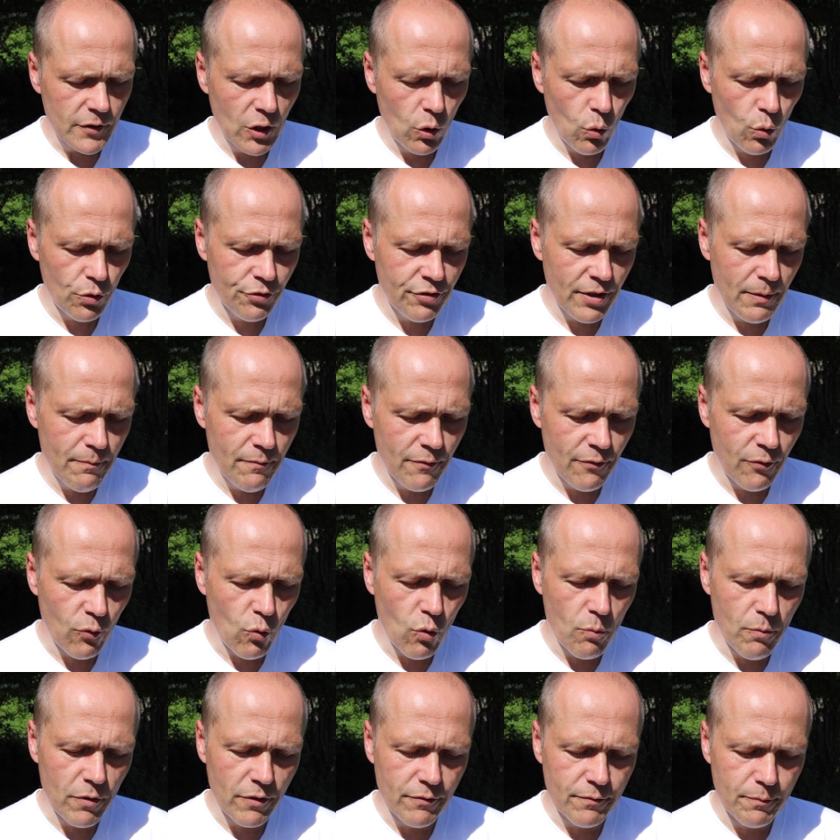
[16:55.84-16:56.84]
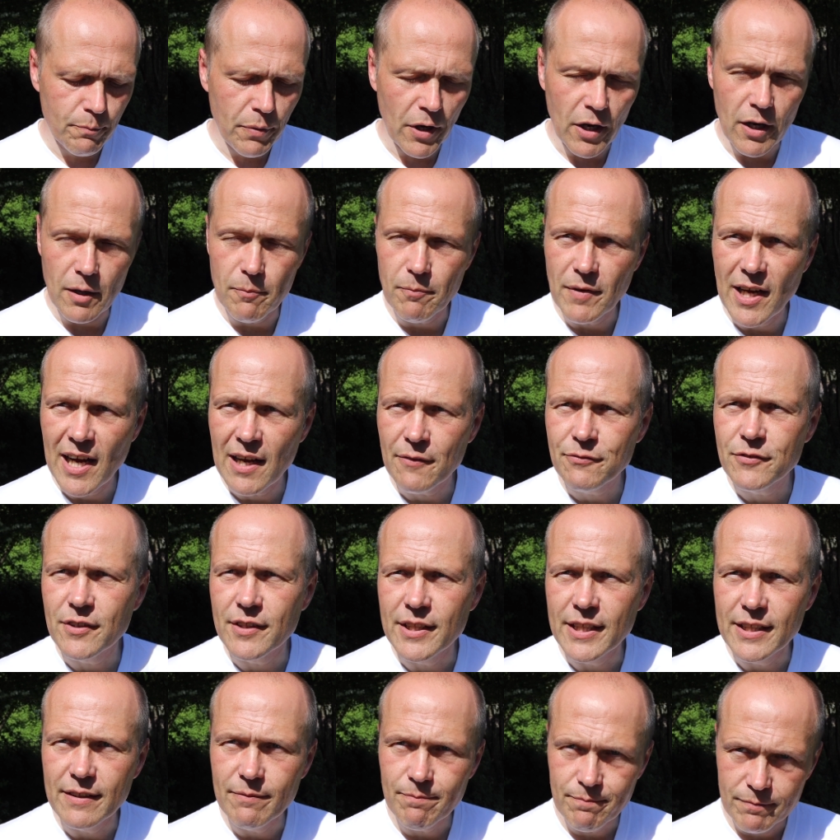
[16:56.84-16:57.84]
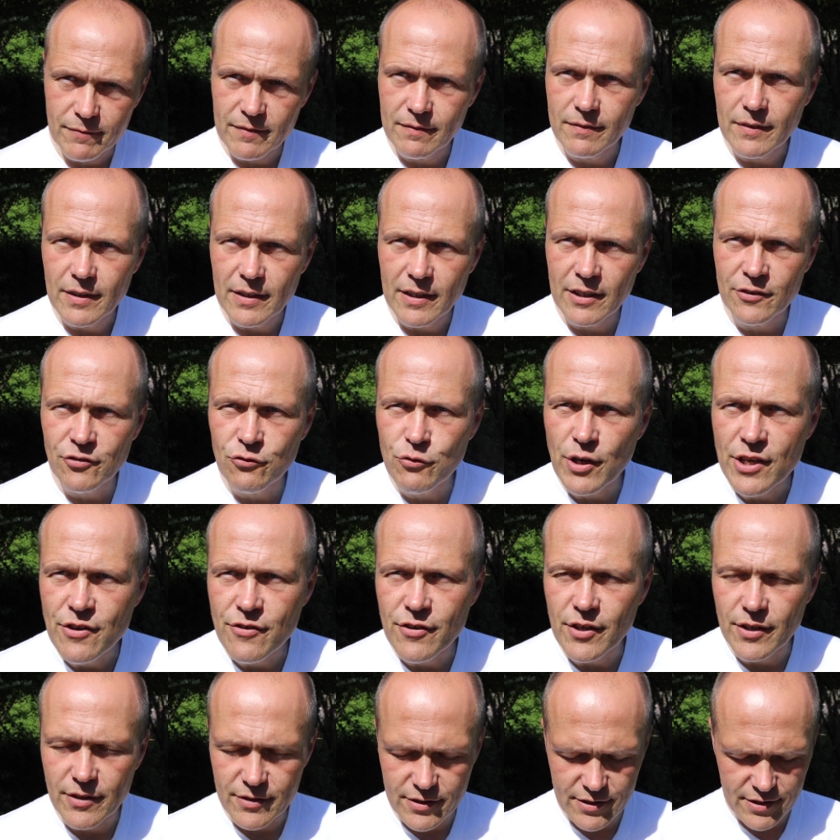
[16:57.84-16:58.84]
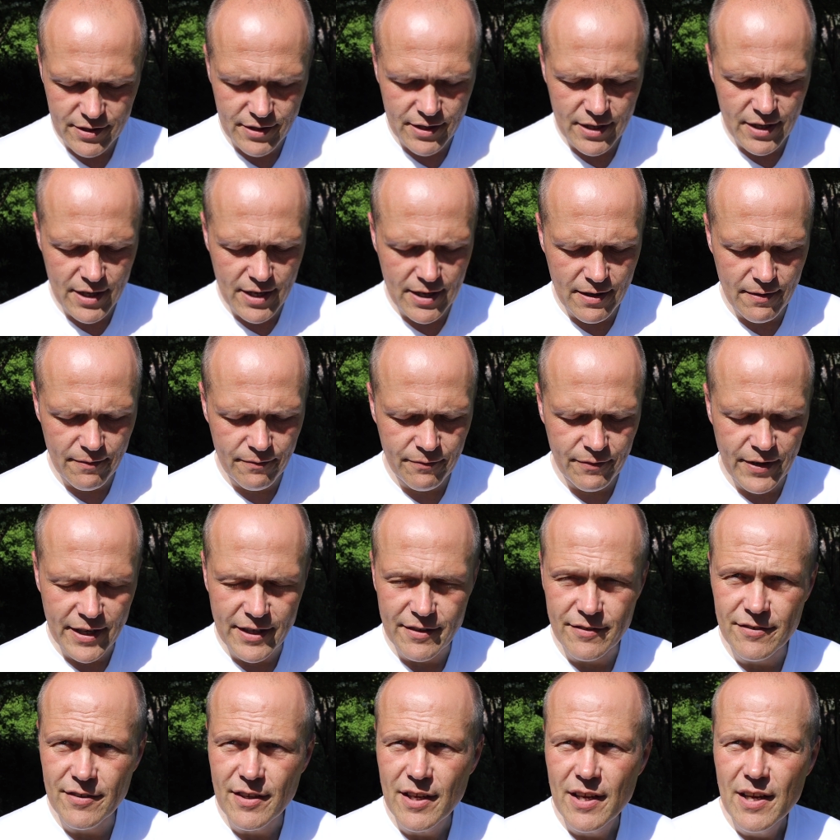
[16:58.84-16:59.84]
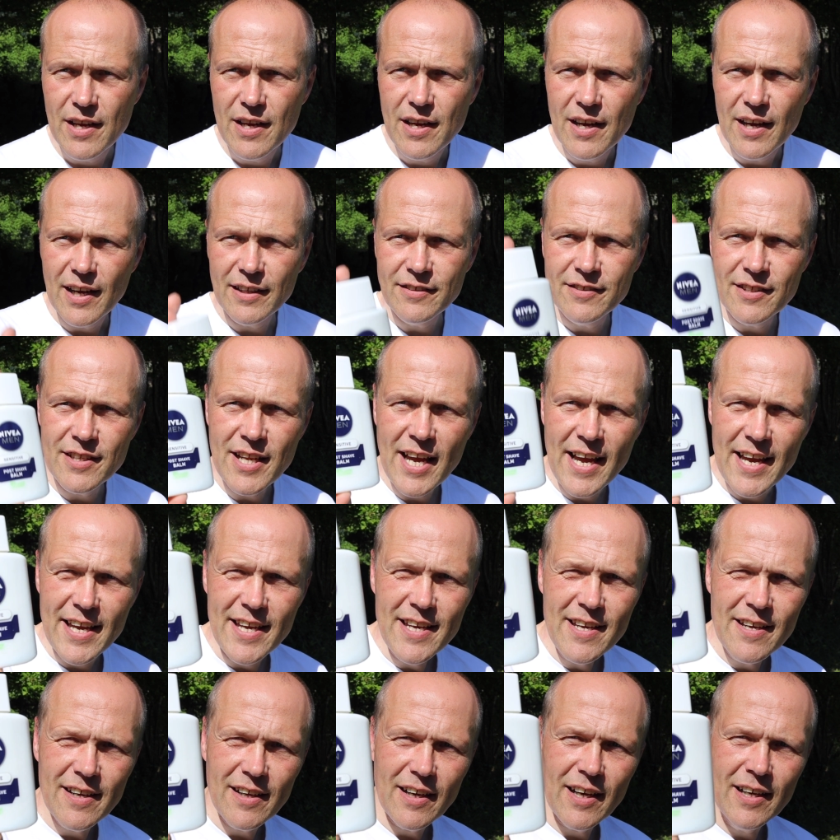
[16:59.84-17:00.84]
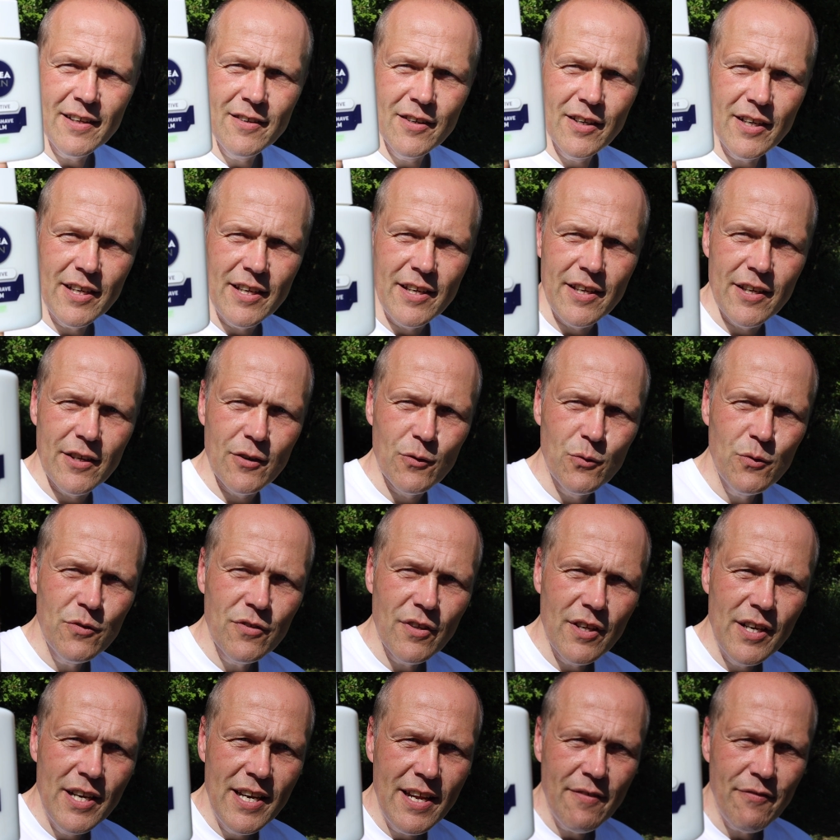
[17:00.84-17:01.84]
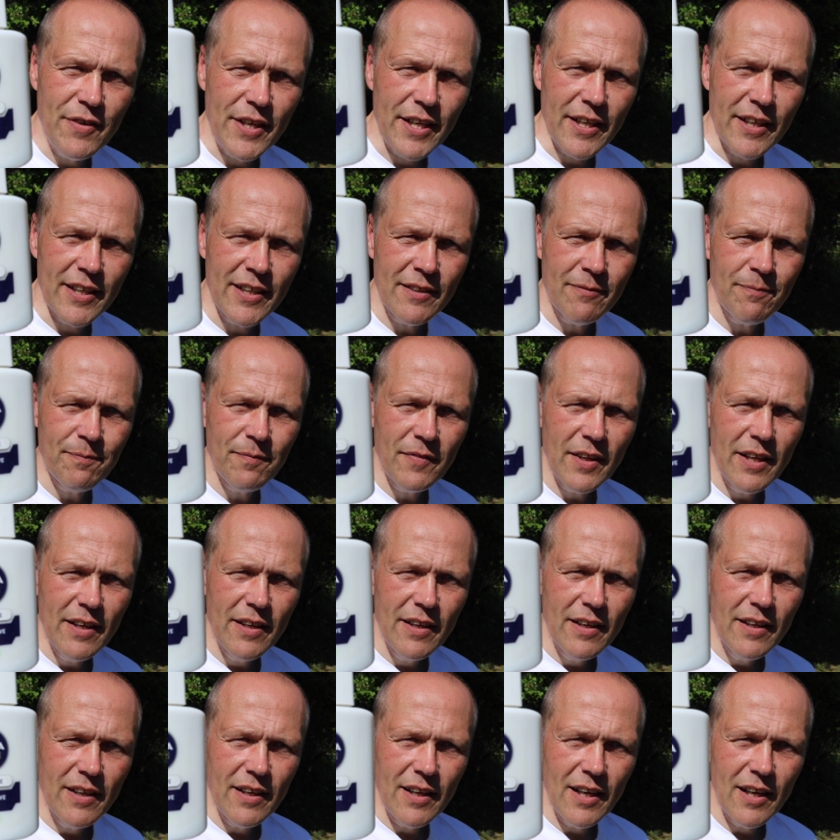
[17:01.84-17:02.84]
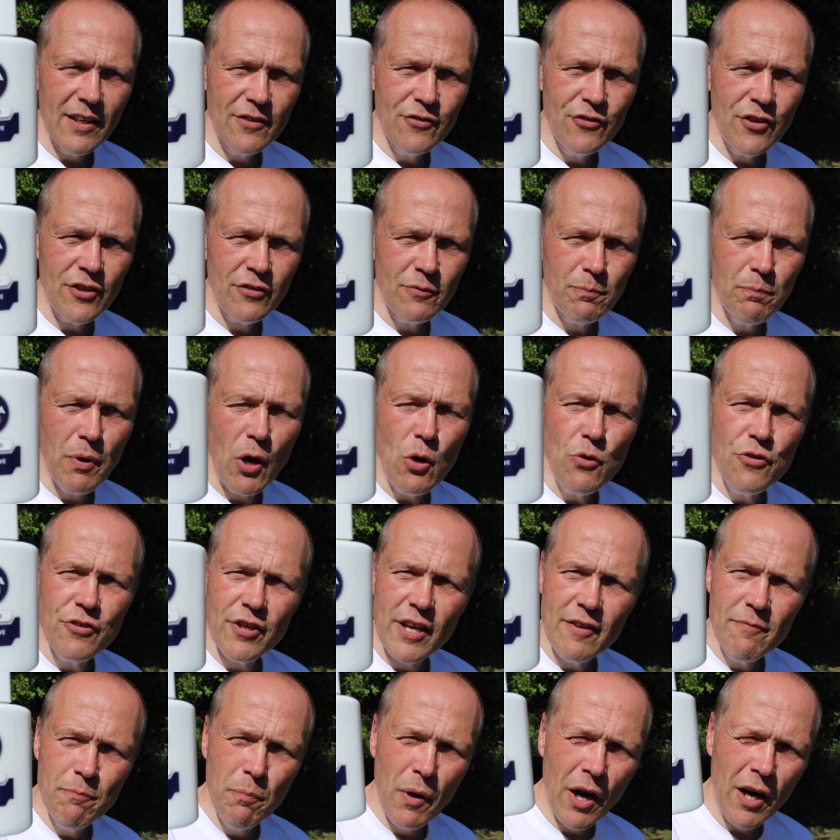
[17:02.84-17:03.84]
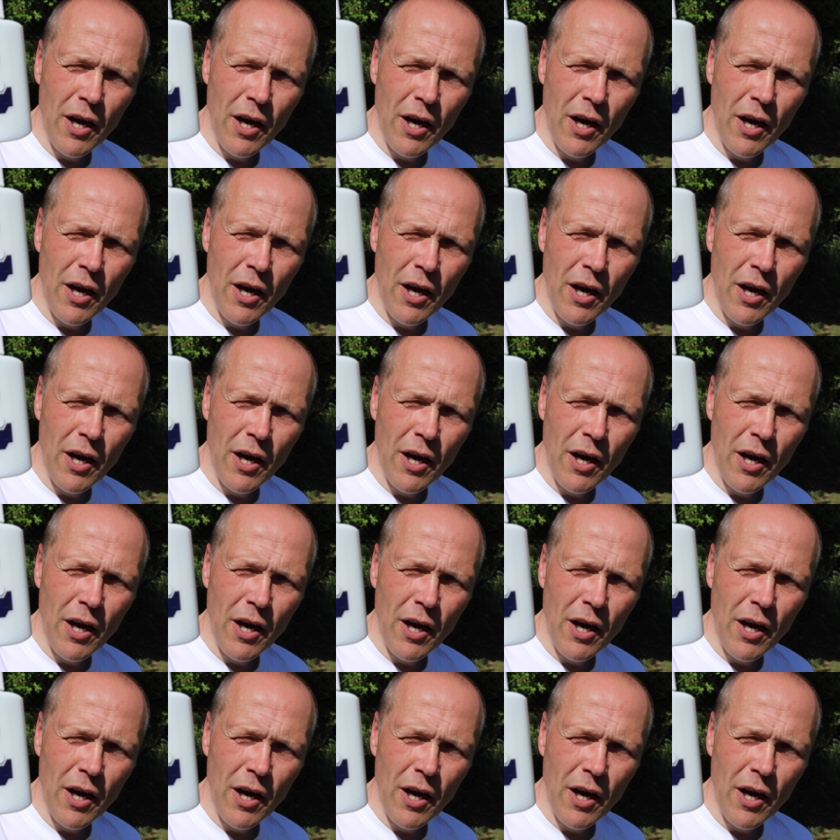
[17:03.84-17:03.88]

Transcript: or some form of balm after the astringent uh, phase. And today I'm going to use Nivea uh, just post-shave